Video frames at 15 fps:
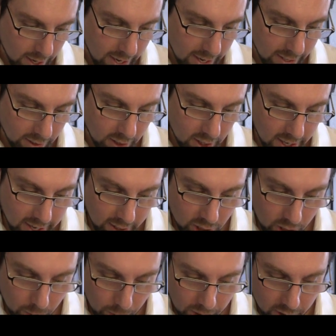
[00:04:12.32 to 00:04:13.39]
In
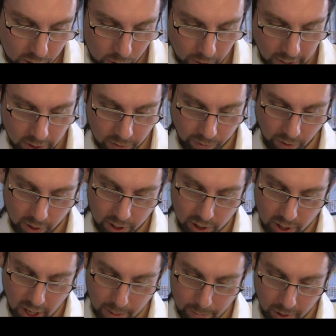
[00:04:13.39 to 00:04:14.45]
connection with the transfer and
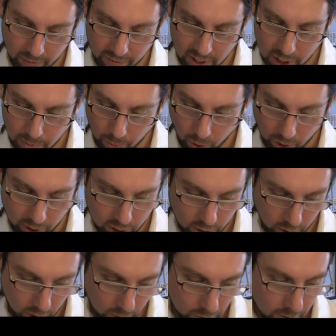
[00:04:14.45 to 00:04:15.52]
assignment of each mortgage
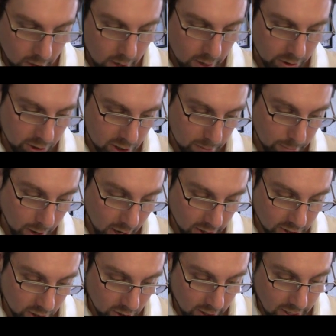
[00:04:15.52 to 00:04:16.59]
loan, the
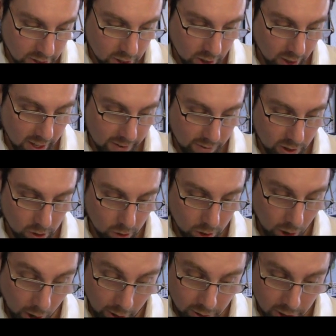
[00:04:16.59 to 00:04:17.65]
depositor has delivered or
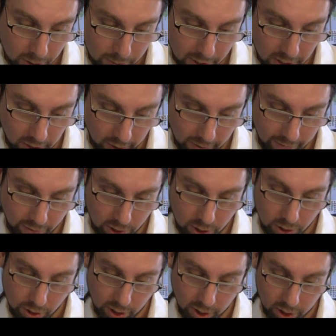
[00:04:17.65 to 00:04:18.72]
caused to be delivered
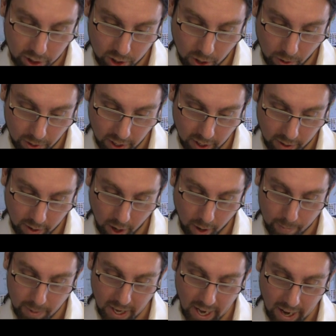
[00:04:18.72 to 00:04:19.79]
to the custodian
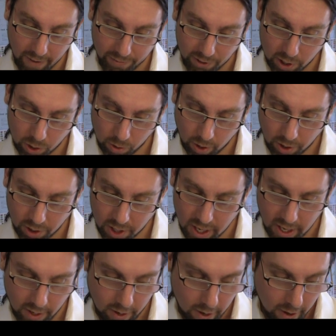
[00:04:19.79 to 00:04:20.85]
on behalf of the
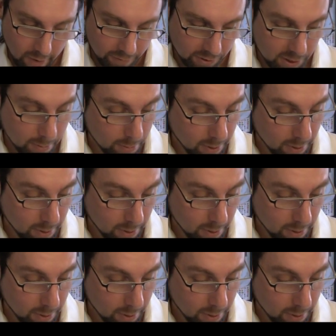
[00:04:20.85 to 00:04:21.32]
trustee for the